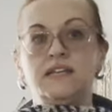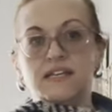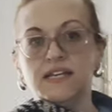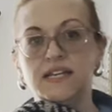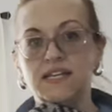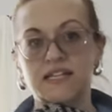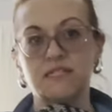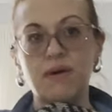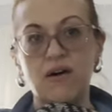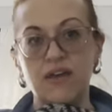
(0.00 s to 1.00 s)
It is
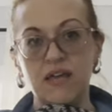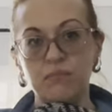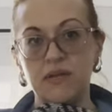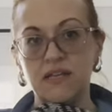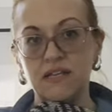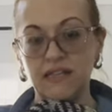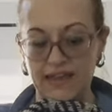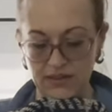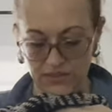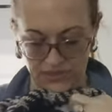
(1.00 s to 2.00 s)
about hip
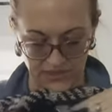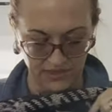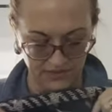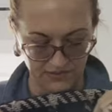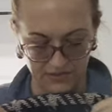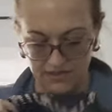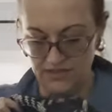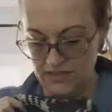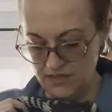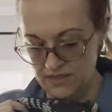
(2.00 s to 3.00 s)
length.
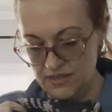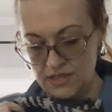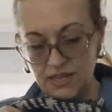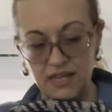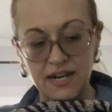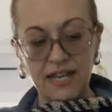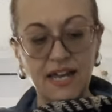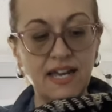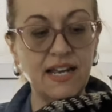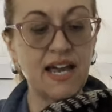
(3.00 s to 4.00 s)
And
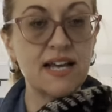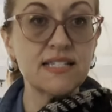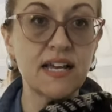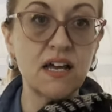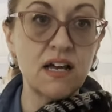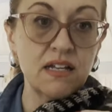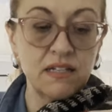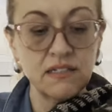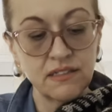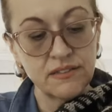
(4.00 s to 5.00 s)
again, it has like a
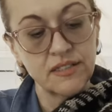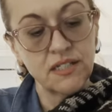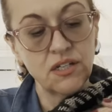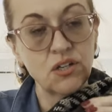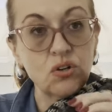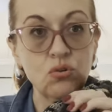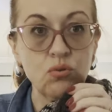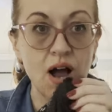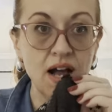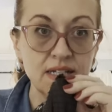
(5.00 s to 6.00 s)

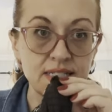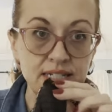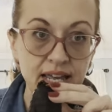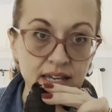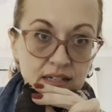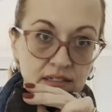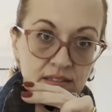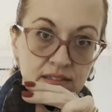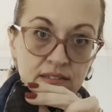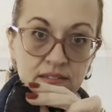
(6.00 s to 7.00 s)
croc snake
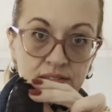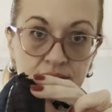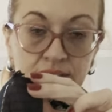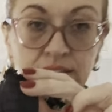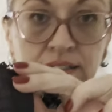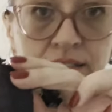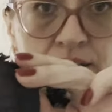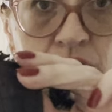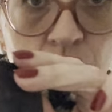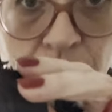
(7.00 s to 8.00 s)

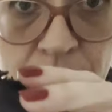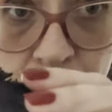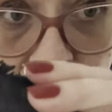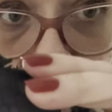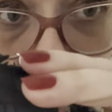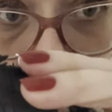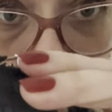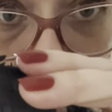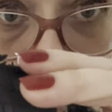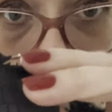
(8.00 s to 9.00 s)
trim, leather
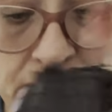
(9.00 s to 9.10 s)
trim.